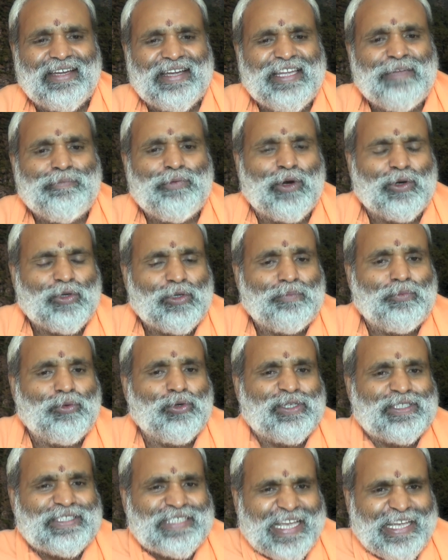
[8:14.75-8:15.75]
If you want to
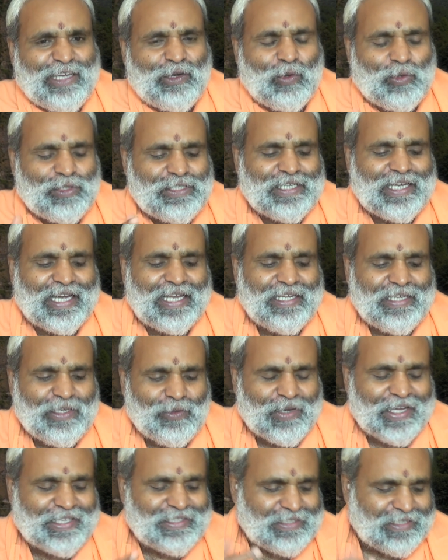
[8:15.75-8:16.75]
put psychologically,
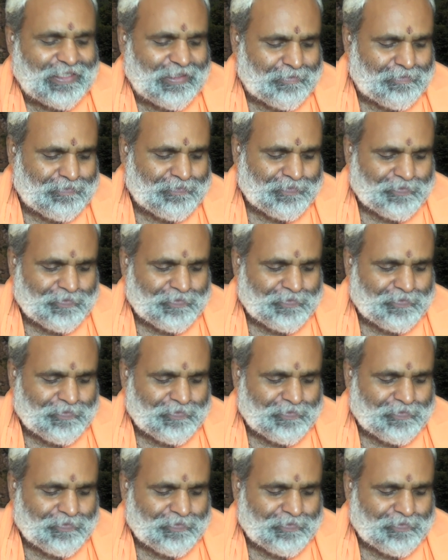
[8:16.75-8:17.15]
you can say,